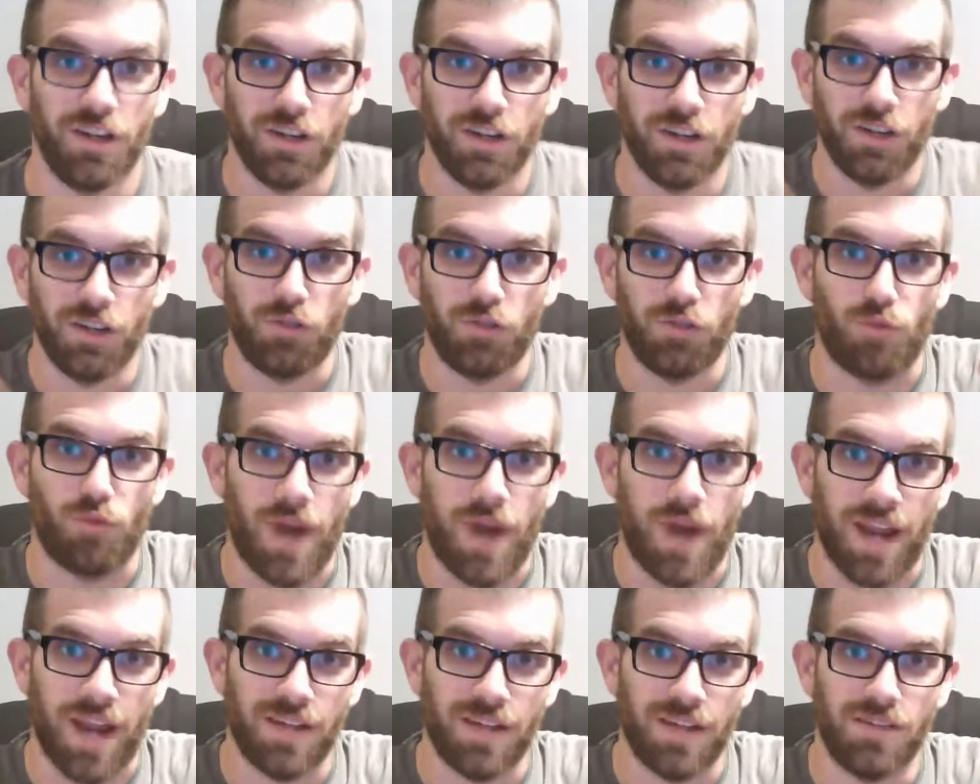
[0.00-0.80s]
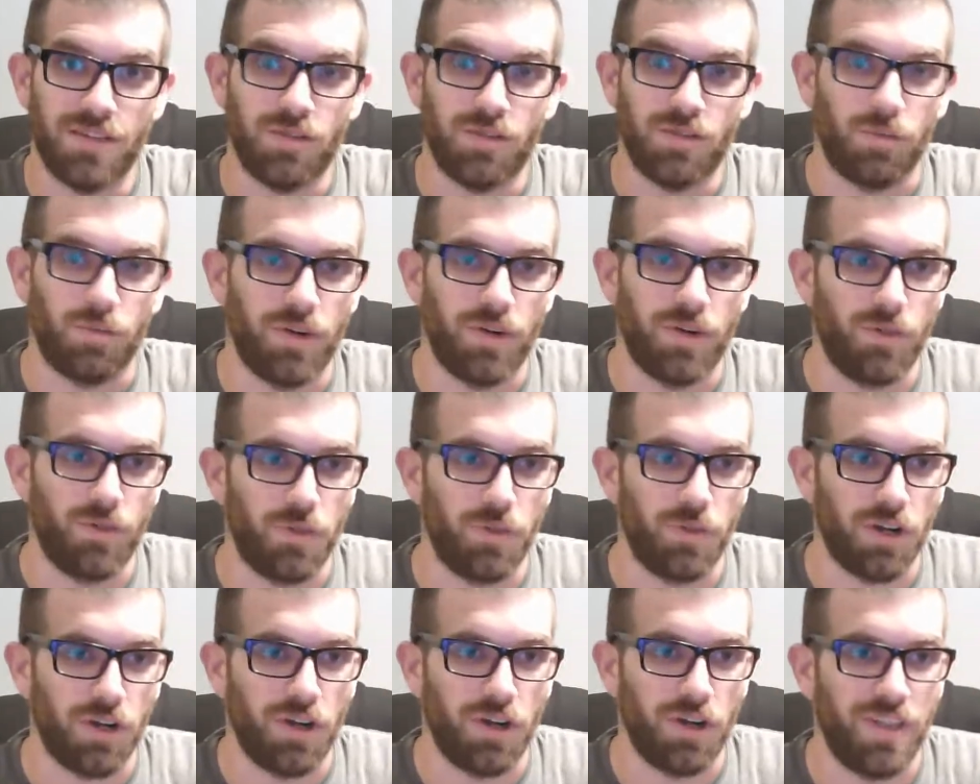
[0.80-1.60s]
rant or whatever you
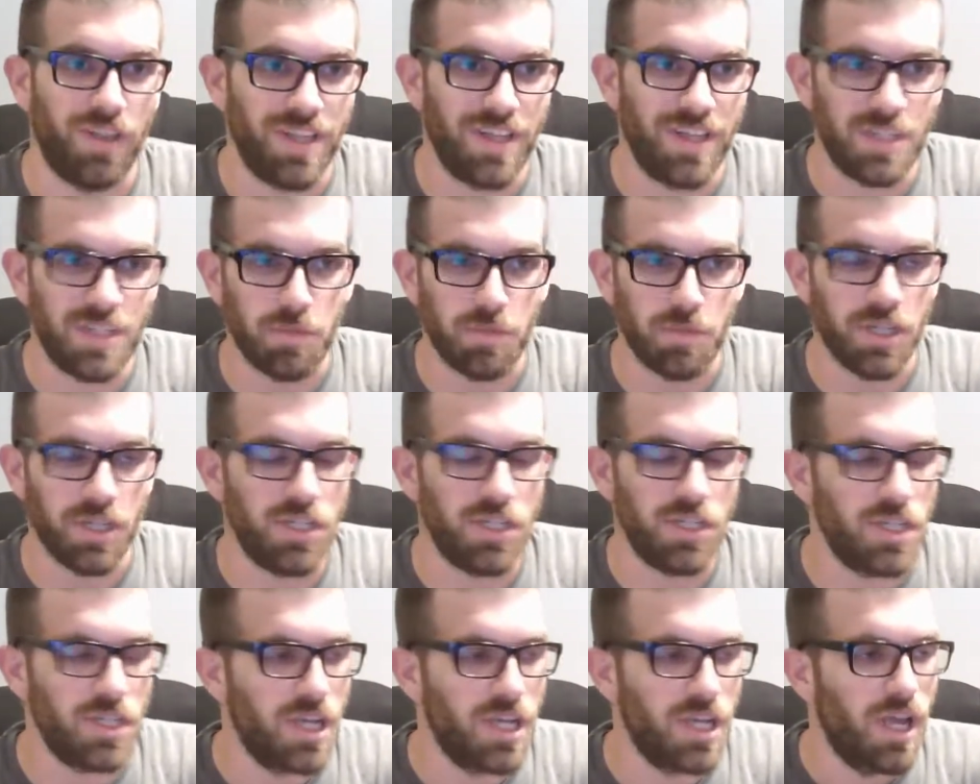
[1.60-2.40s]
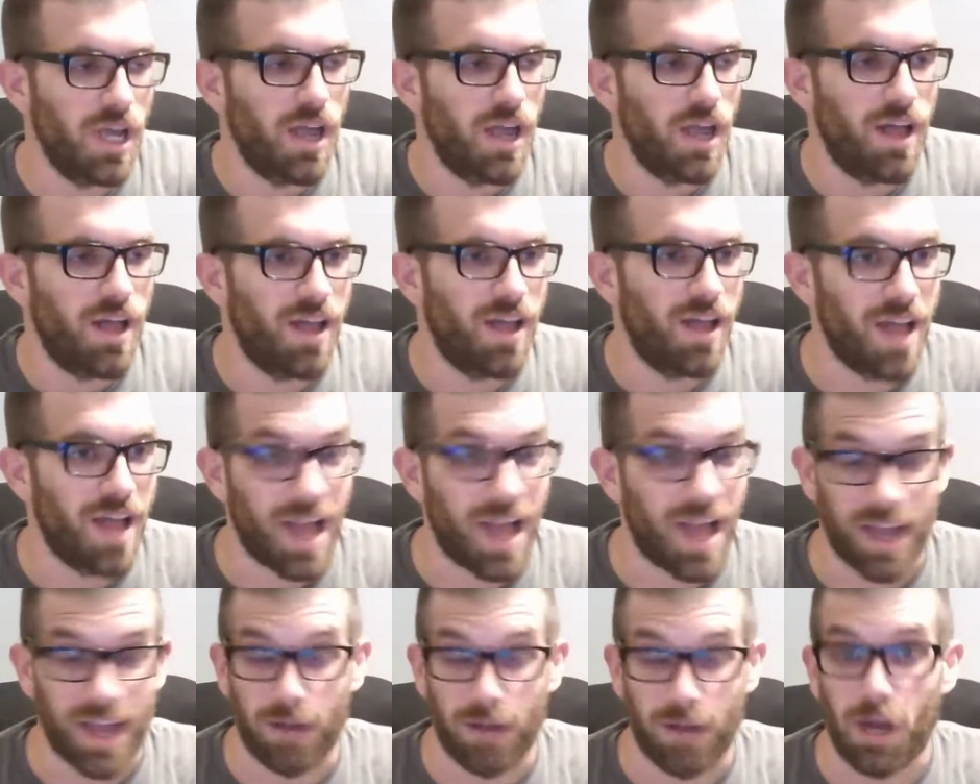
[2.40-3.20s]
want to call that speech.
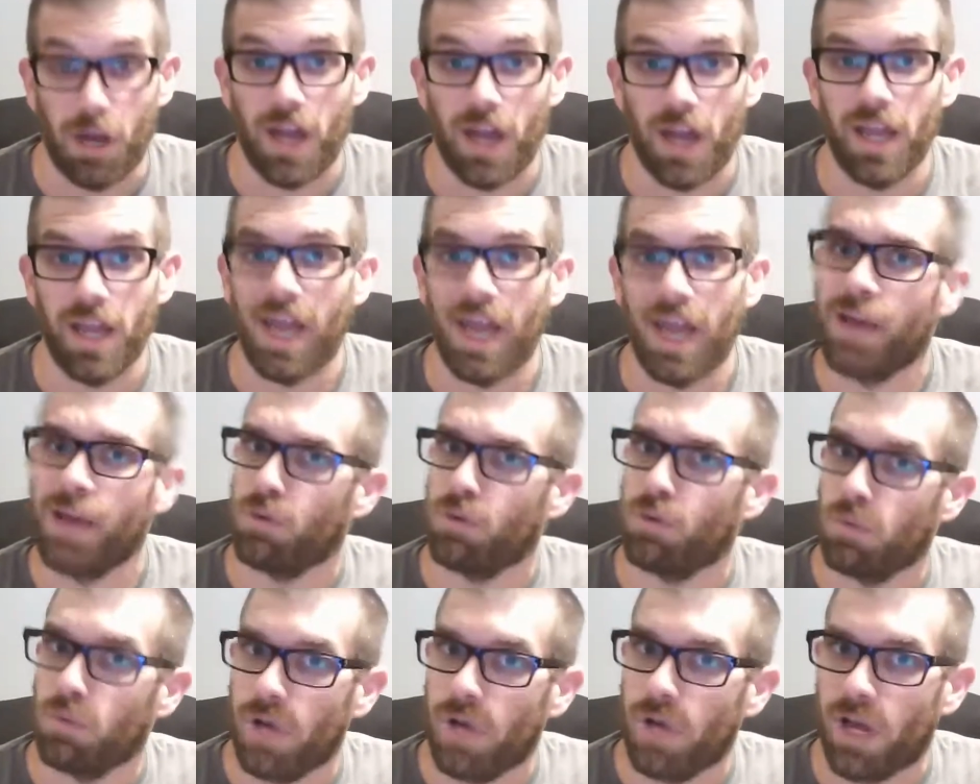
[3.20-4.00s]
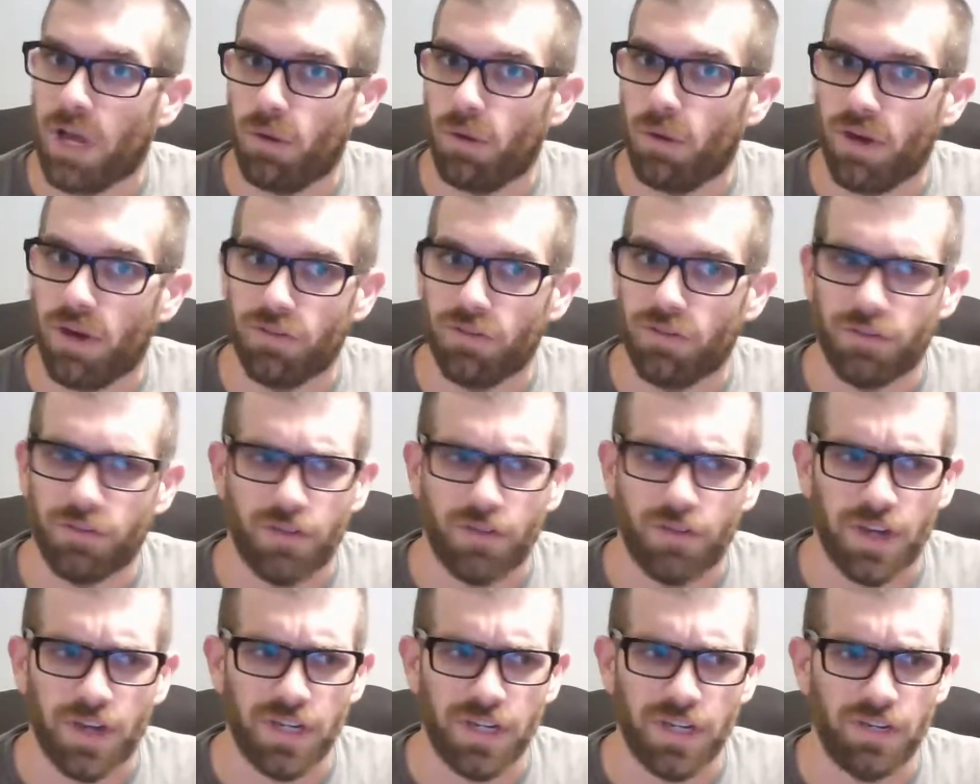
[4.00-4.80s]
I however,
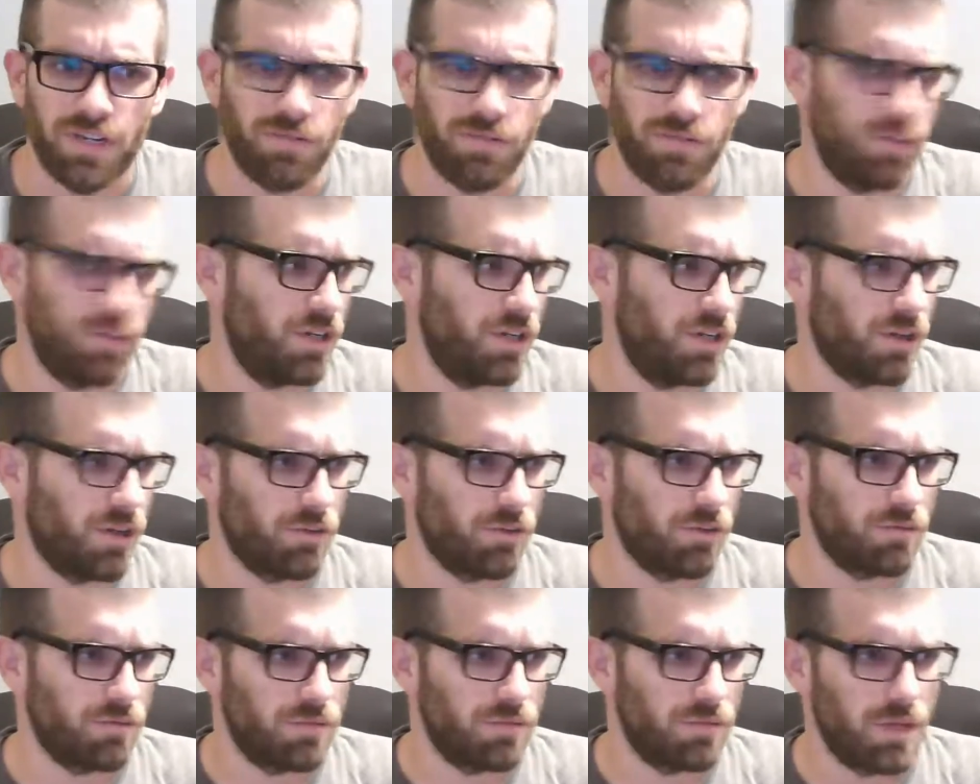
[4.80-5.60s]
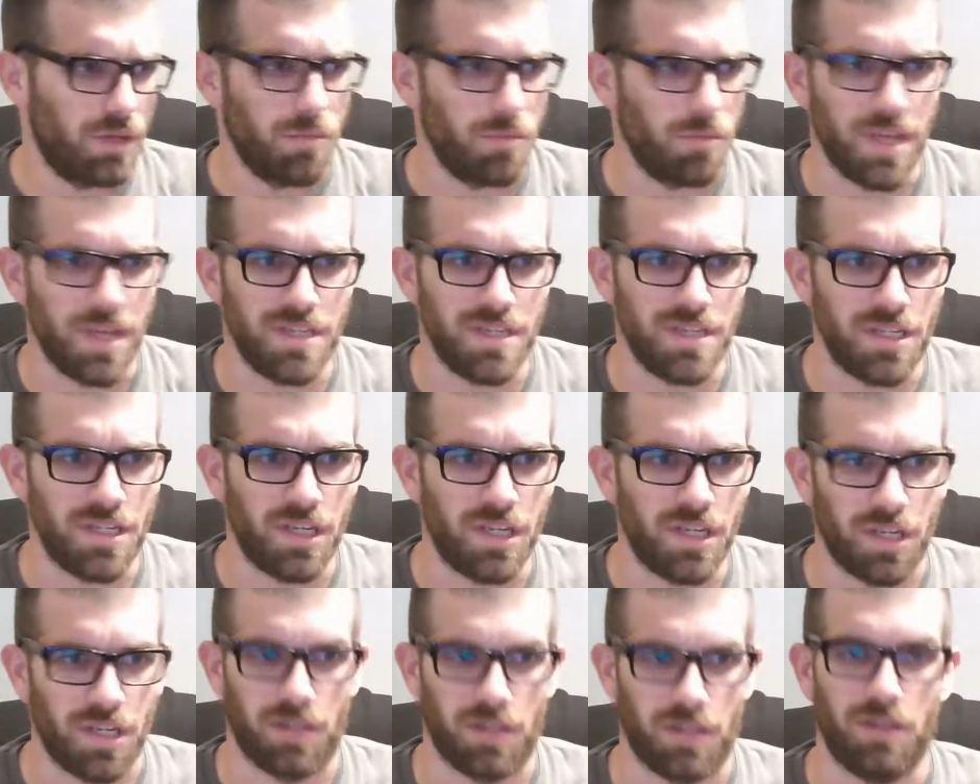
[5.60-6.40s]
find it
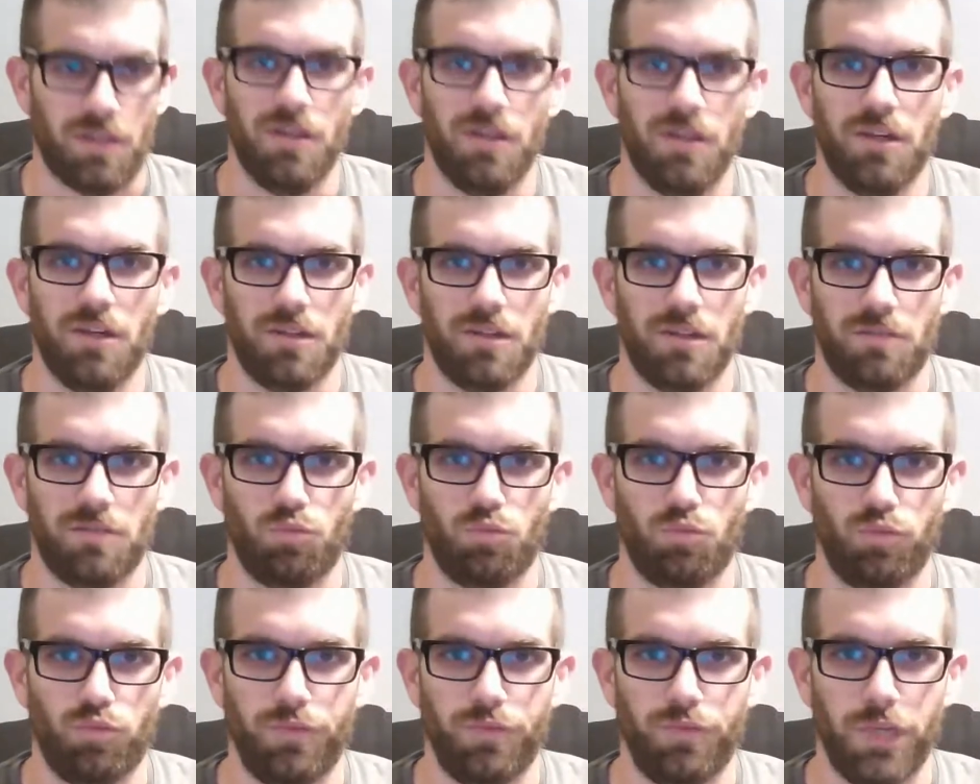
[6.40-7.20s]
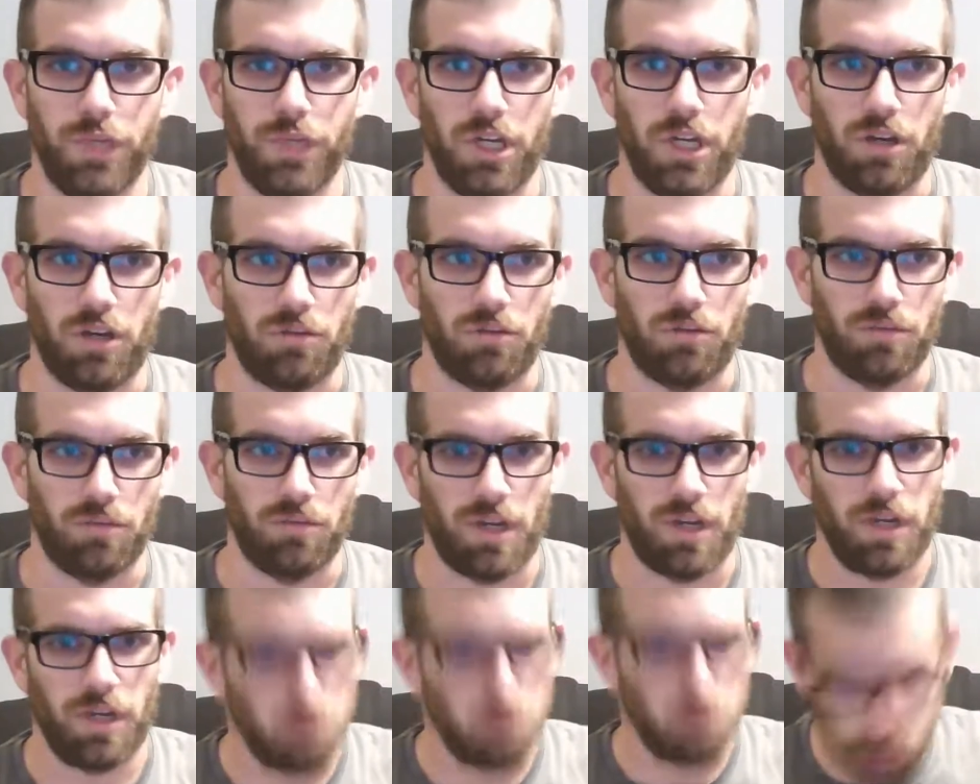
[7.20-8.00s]
amazing and
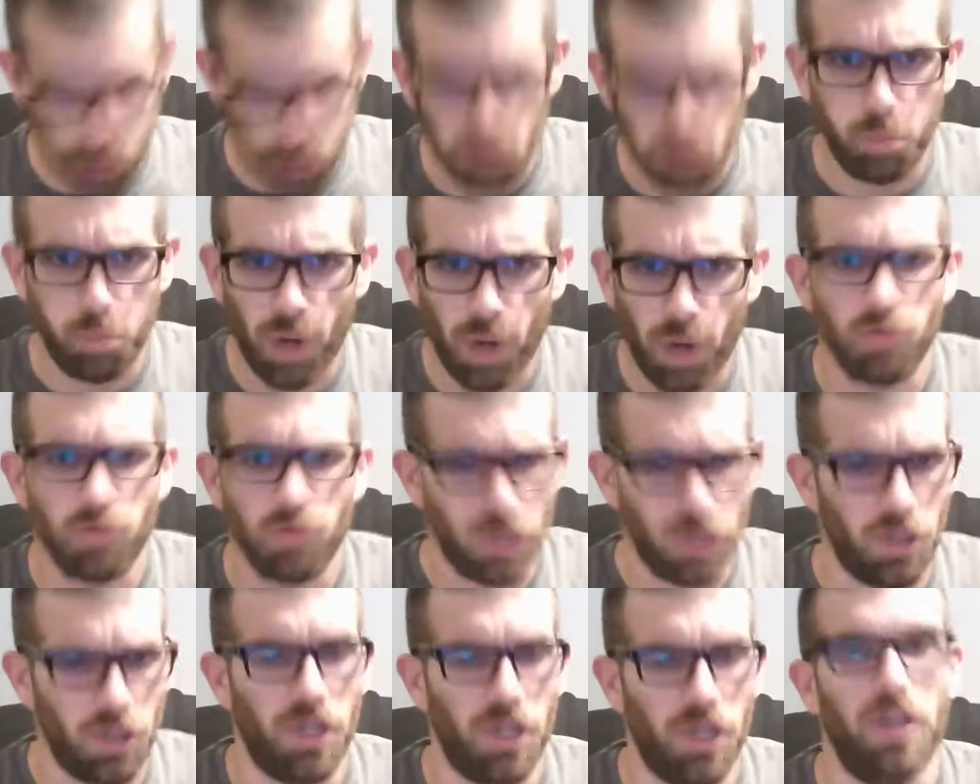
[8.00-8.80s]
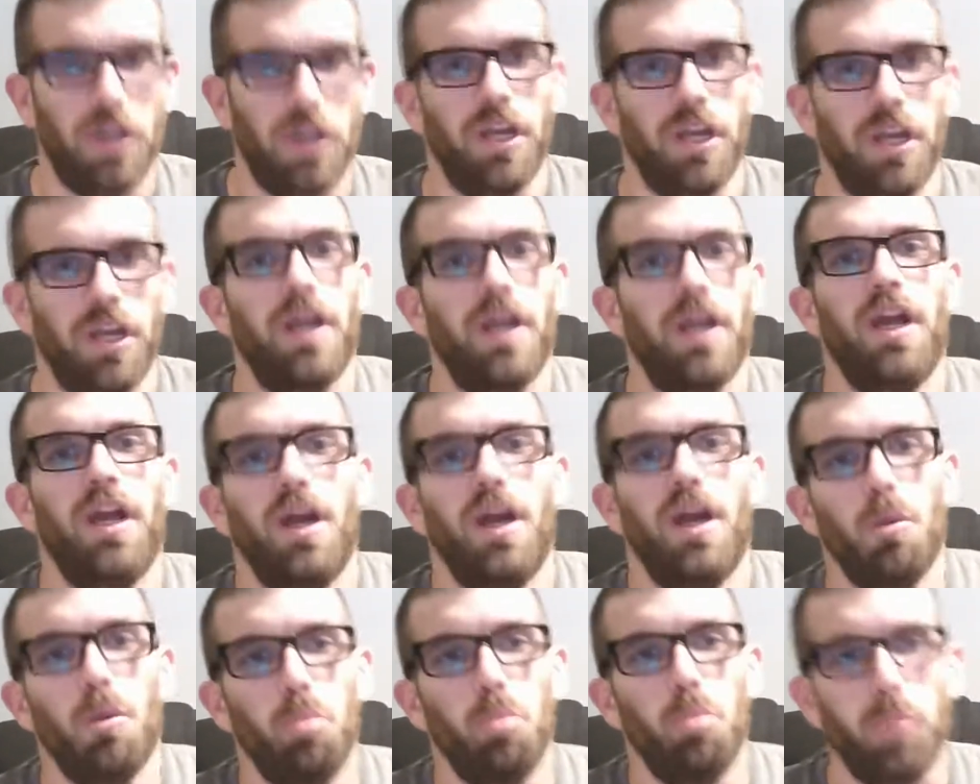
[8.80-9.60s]
I could get pumped. Oh, yeah.
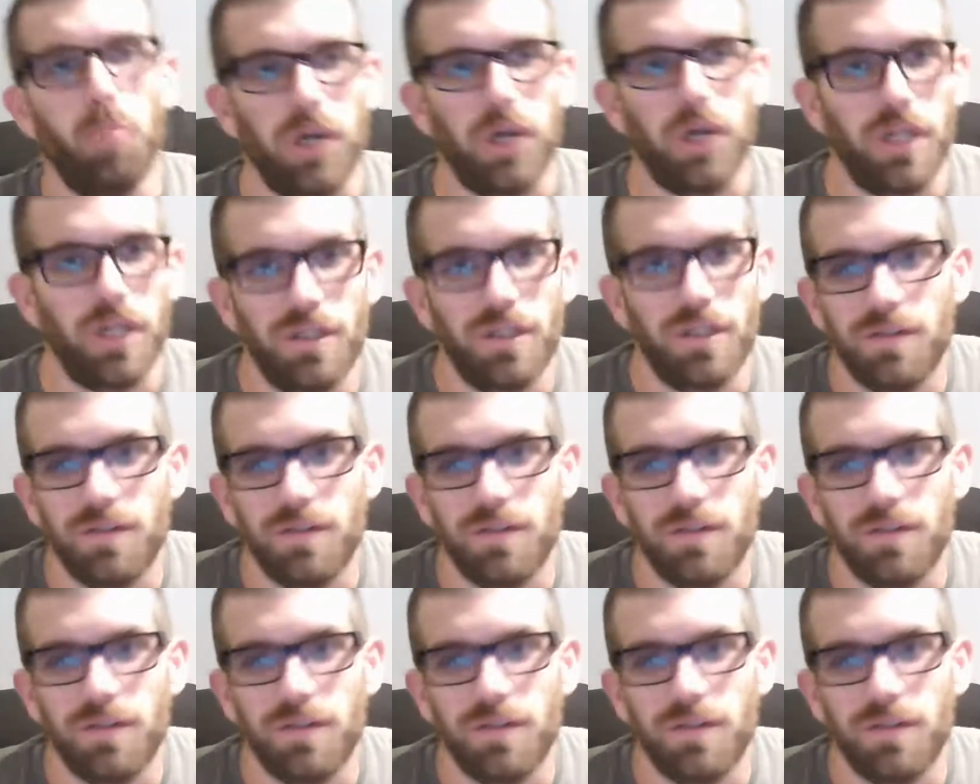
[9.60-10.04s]
But